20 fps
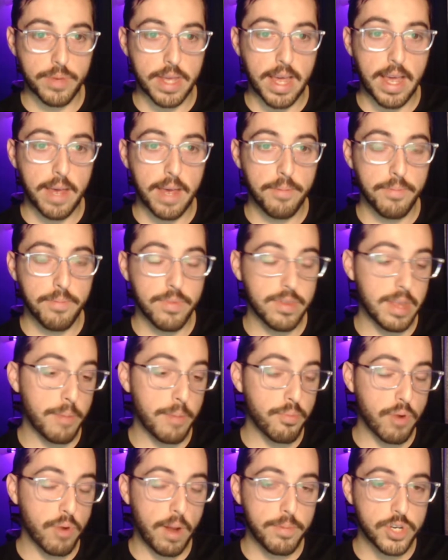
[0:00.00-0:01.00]
game. They
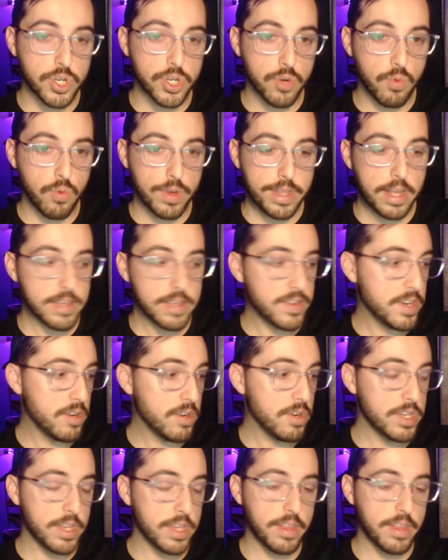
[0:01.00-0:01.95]
probably should have won that series.